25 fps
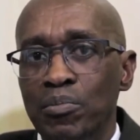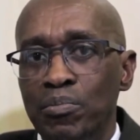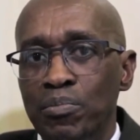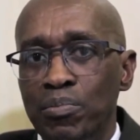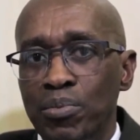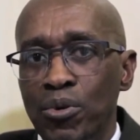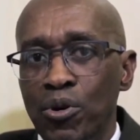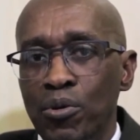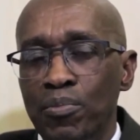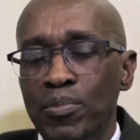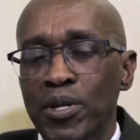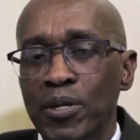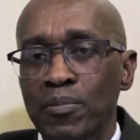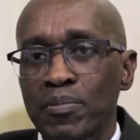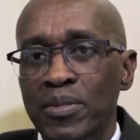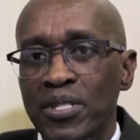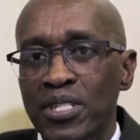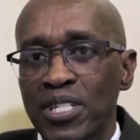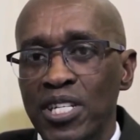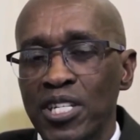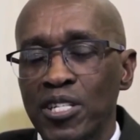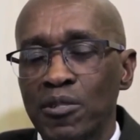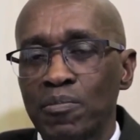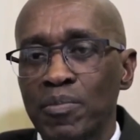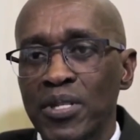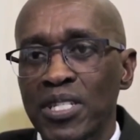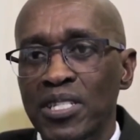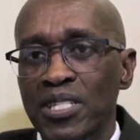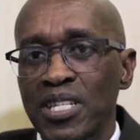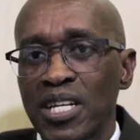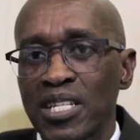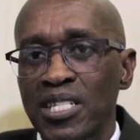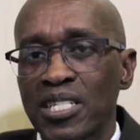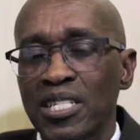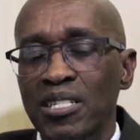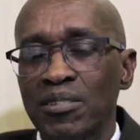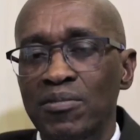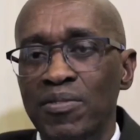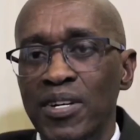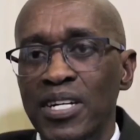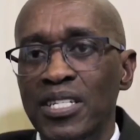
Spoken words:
problem statement that they've